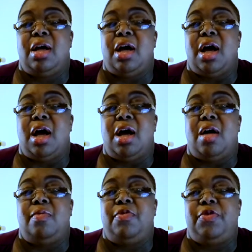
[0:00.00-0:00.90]

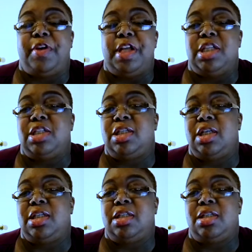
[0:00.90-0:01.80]
For
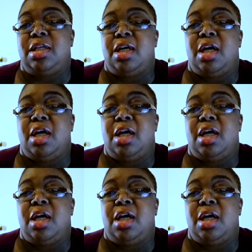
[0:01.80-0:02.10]
instance,